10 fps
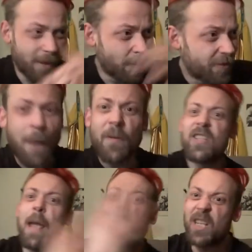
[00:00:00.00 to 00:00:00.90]
you know, damage
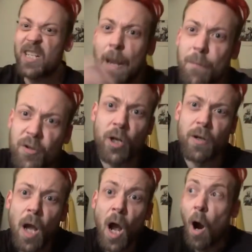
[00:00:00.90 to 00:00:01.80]
their perception
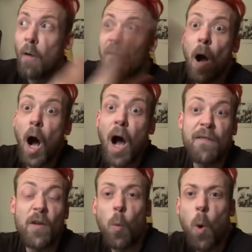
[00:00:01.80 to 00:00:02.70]
of
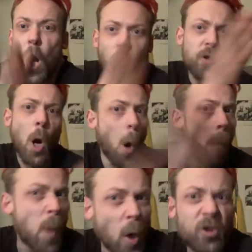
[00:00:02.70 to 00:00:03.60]
either the world or
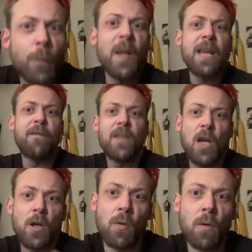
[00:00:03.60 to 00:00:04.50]
possibly of
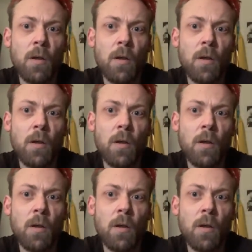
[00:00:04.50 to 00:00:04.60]
you.